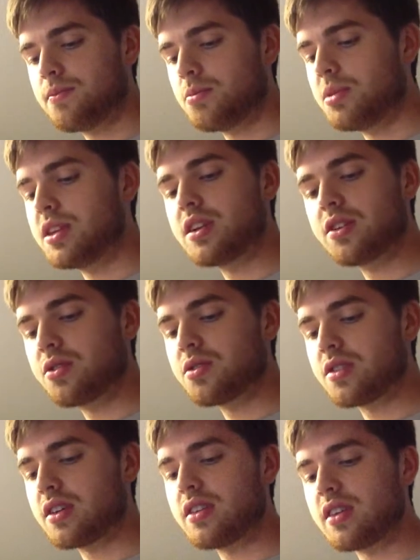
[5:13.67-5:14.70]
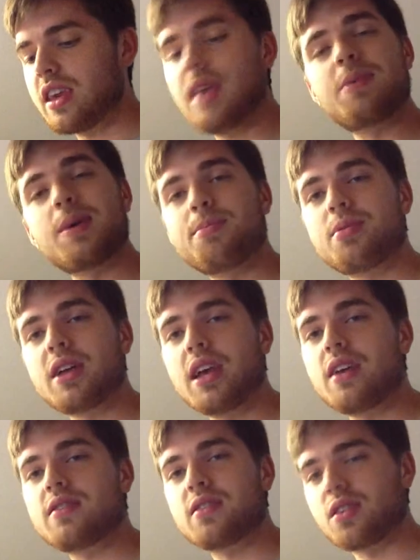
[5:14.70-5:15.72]
material to keep it in
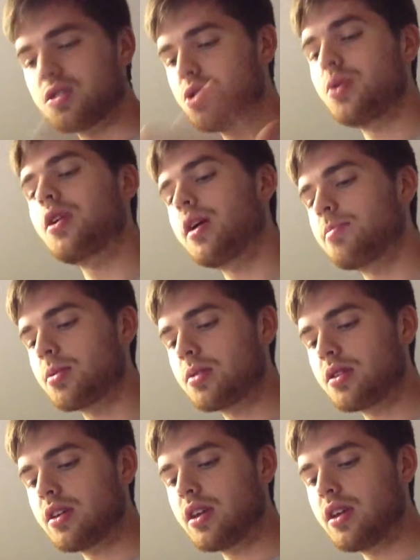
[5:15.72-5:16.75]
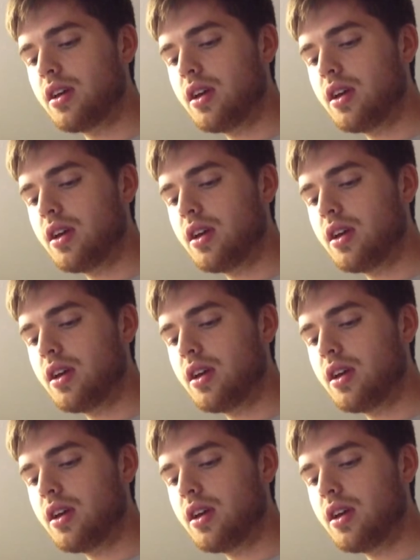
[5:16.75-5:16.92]
place, to glue it on permanently.